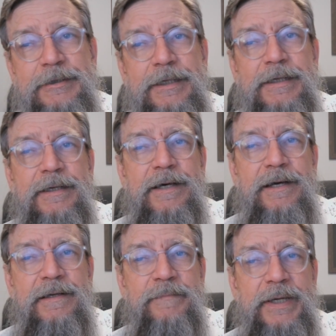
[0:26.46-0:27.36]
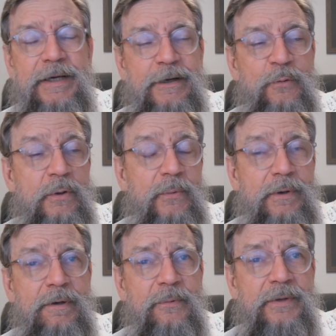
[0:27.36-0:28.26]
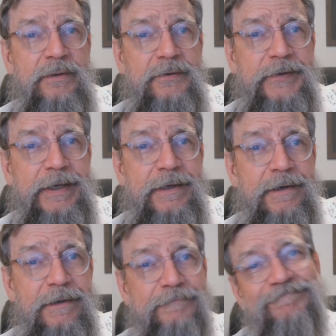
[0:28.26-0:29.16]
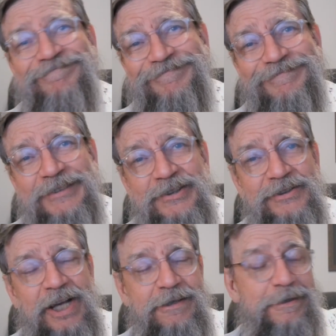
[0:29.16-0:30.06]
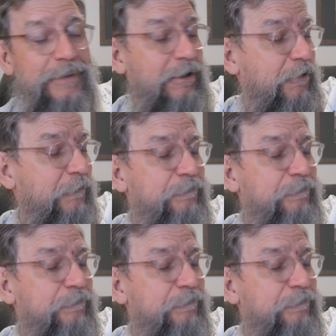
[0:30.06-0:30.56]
you got to come back into a world with Uncle Dan in it. Sucks to be you.